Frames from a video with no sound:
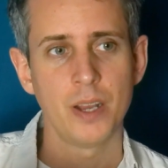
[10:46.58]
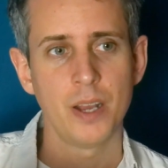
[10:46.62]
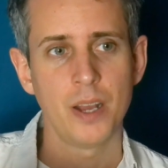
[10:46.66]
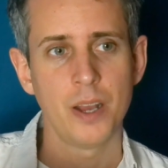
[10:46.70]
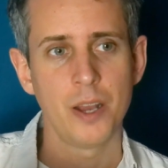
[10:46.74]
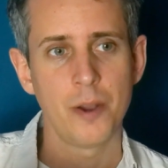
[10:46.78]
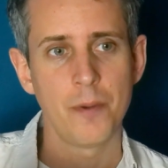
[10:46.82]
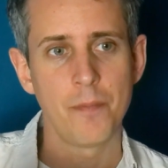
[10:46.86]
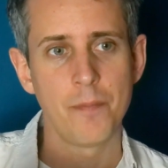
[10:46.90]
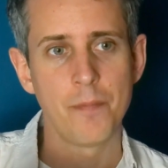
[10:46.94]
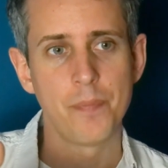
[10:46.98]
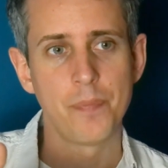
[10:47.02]

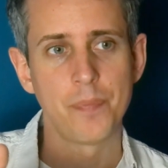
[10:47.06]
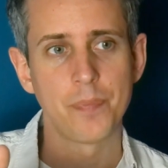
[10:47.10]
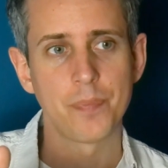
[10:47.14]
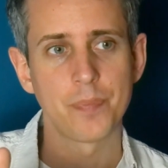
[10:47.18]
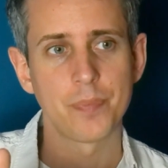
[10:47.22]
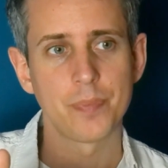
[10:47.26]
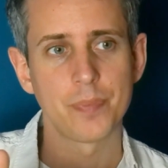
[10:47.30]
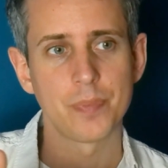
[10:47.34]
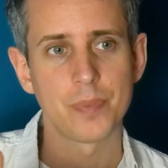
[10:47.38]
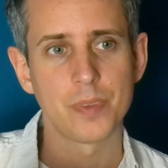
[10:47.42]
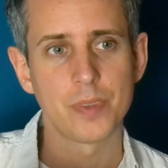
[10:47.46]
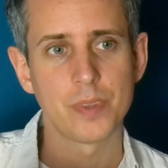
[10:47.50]
the
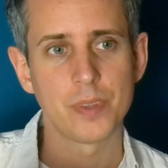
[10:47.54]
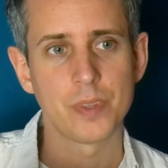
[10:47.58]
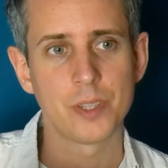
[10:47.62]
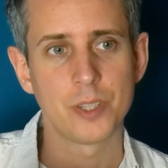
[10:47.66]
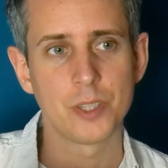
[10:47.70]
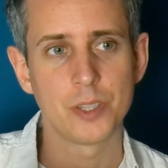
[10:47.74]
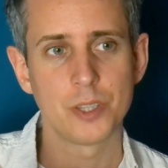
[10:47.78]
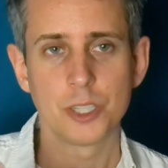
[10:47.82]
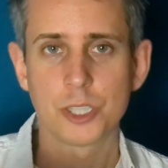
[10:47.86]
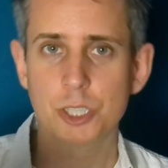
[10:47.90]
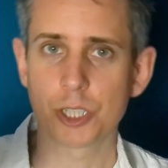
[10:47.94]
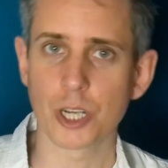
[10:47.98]

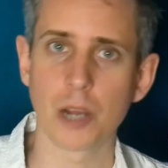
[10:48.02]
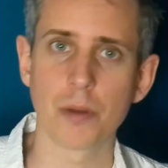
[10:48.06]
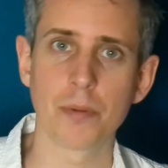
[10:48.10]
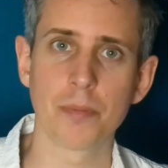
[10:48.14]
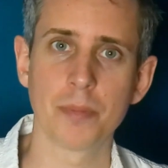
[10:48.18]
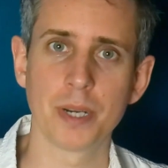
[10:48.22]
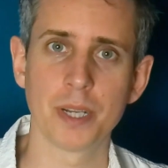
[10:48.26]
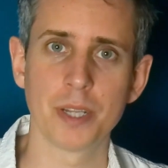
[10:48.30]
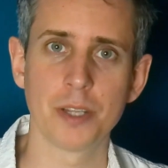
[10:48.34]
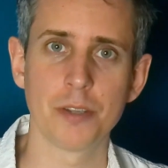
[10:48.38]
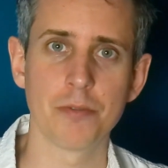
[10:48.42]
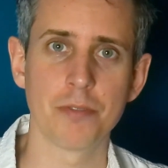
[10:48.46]

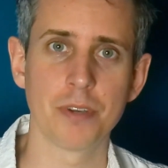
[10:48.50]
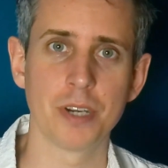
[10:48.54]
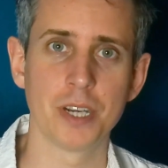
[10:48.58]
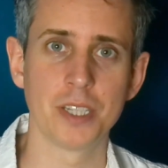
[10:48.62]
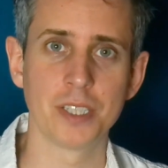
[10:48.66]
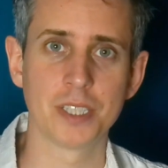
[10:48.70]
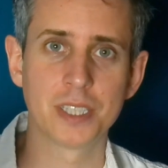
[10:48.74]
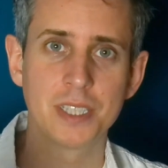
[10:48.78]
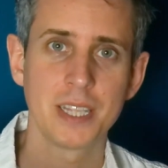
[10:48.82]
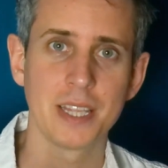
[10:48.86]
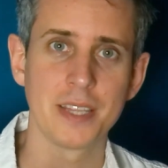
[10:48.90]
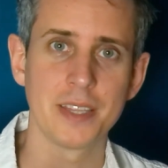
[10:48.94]
Cybermen are the
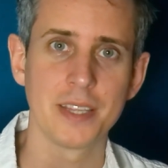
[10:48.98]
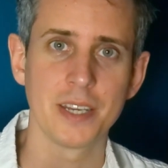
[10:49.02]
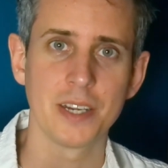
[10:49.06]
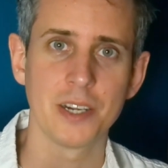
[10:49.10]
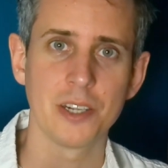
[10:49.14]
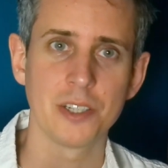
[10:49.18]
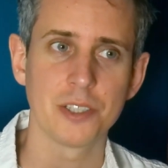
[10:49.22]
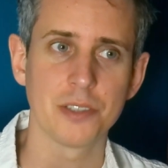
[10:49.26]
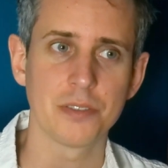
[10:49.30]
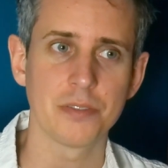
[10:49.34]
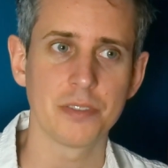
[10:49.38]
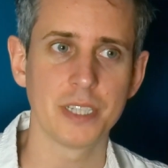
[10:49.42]
villains and then they
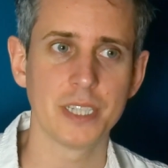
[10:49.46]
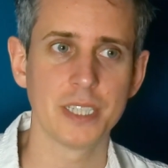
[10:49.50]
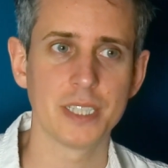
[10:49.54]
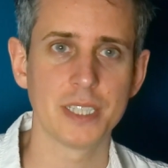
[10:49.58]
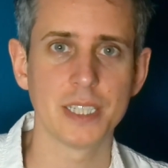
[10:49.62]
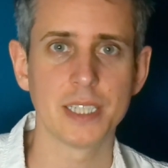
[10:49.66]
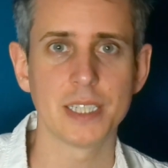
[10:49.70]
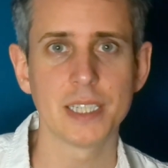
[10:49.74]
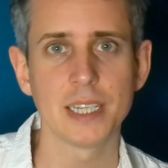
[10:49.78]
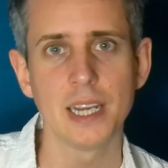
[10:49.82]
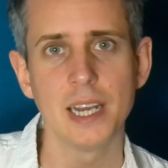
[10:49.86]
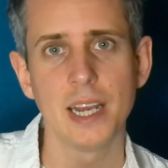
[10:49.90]
are
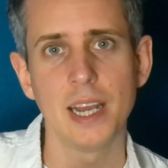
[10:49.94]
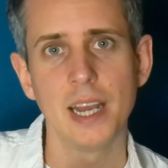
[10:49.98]
defeated,